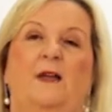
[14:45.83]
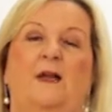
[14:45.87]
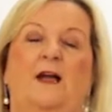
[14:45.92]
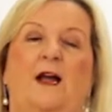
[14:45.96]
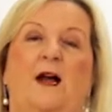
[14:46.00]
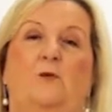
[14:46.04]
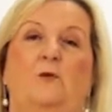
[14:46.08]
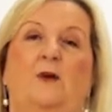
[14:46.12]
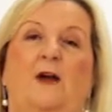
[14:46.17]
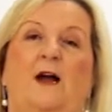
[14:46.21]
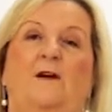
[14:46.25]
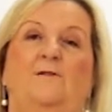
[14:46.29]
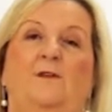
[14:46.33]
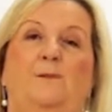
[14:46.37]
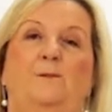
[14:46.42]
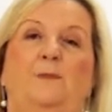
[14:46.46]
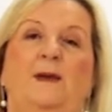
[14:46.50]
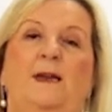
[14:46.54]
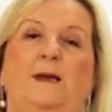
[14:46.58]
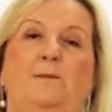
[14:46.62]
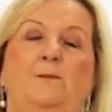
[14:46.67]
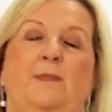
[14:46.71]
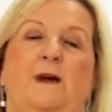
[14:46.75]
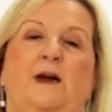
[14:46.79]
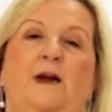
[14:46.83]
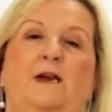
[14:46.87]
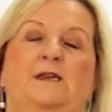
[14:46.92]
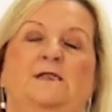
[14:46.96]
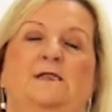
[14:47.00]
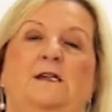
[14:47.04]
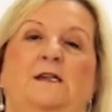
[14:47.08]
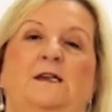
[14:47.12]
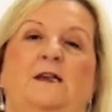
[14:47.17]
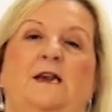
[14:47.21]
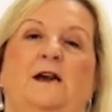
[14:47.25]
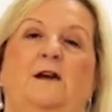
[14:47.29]
and we have a big
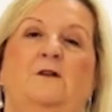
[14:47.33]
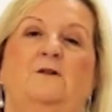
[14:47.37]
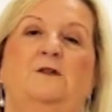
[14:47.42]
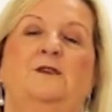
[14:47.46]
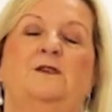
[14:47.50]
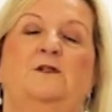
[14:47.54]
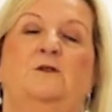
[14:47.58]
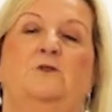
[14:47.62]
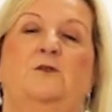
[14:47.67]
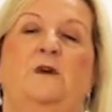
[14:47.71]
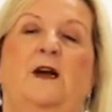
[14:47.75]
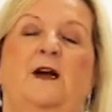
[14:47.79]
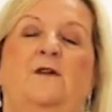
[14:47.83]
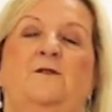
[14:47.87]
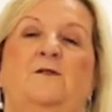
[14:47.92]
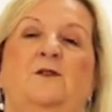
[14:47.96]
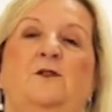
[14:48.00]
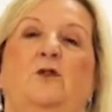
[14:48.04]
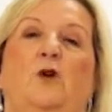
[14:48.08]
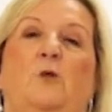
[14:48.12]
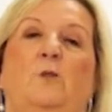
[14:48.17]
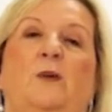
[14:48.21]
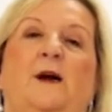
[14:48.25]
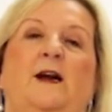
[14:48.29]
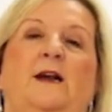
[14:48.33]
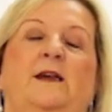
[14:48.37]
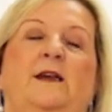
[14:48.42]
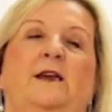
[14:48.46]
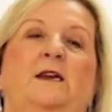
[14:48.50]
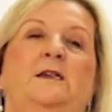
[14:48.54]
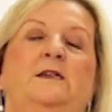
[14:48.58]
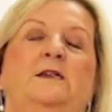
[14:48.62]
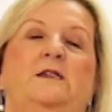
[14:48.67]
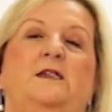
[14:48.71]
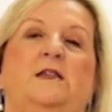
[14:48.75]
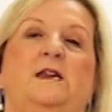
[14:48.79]
basket now, so we have to go back
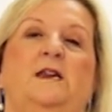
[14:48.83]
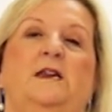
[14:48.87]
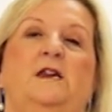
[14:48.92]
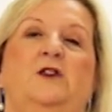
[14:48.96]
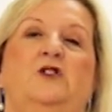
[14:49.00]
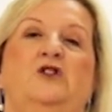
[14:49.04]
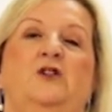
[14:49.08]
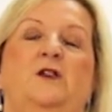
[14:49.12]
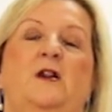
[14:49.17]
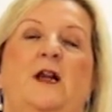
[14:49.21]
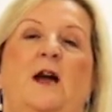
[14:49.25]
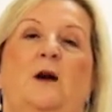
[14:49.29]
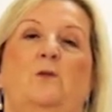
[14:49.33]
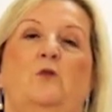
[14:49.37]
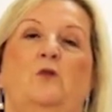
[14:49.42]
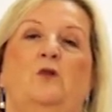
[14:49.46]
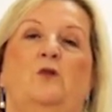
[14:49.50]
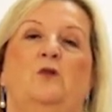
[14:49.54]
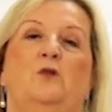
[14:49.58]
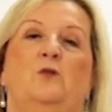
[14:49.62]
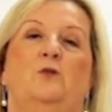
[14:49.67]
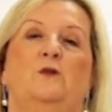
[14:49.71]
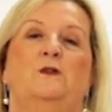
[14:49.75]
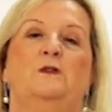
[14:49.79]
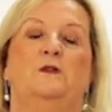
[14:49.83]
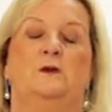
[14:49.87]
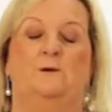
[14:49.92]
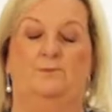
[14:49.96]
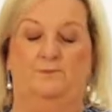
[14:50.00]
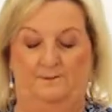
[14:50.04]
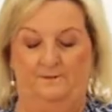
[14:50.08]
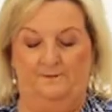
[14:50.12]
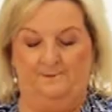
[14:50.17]
into the kitchen and we're going to...